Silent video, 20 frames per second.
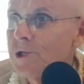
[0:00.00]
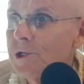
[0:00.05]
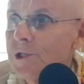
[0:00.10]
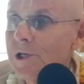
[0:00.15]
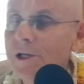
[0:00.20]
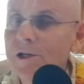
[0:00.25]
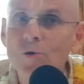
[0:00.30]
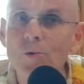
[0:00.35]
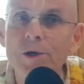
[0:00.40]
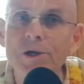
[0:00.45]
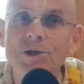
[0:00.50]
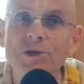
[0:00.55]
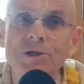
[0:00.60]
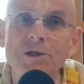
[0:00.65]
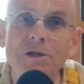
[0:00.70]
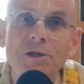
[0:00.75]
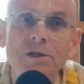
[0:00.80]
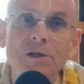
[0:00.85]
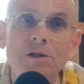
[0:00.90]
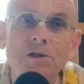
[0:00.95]
answered that
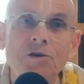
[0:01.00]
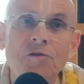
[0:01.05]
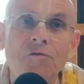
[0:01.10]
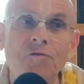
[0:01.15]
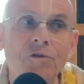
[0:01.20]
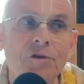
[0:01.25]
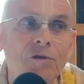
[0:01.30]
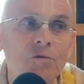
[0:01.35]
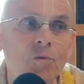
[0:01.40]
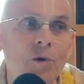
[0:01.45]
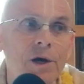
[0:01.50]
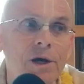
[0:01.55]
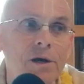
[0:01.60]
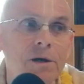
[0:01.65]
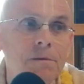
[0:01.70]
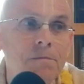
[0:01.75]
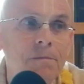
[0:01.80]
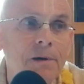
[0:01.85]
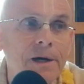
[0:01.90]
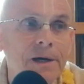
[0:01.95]
question in a different
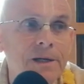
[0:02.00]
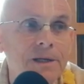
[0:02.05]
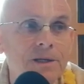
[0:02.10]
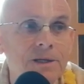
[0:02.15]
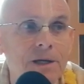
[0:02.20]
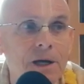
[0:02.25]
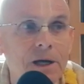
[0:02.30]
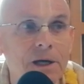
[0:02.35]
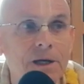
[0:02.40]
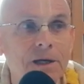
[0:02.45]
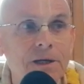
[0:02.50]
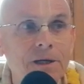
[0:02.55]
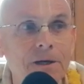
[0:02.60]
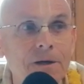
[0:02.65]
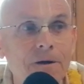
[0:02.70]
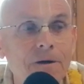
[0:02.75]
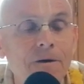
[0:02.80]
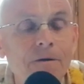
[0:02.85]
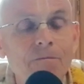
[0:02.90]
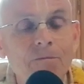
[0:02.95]
way by
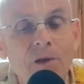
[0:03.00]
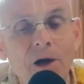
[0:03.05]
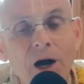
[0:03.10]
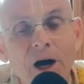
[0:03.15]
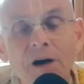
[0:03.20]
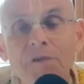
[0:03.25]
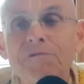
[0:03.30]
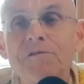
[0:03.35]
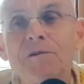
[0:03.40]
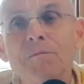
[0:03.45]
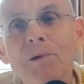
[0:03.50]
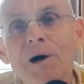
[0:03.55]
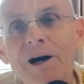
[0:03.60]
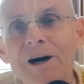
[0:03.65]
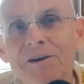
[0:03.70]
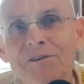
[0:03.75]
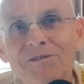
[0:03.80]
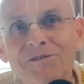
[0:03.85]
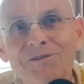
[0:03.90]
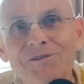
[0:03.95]
saying, after
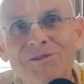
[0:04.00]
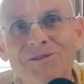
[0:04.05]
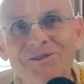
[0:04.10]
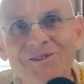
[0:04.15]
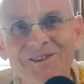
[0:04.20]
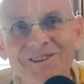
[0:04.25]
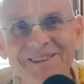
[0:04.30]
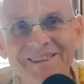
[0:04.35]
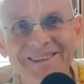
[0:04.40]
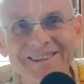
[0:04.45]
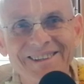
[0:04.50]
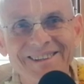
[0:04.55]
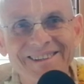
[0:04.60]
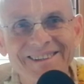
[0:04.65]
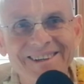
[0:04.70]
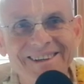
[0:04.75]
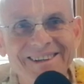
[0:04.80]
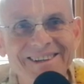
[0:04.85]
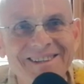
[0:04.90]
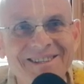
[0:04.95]
bath,
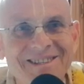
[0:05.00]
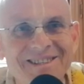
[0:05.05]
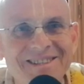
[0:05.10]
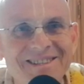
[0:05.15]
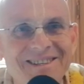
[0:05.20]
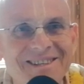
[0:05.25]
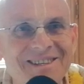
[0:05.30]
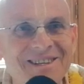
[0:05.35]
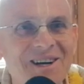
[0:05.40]
right?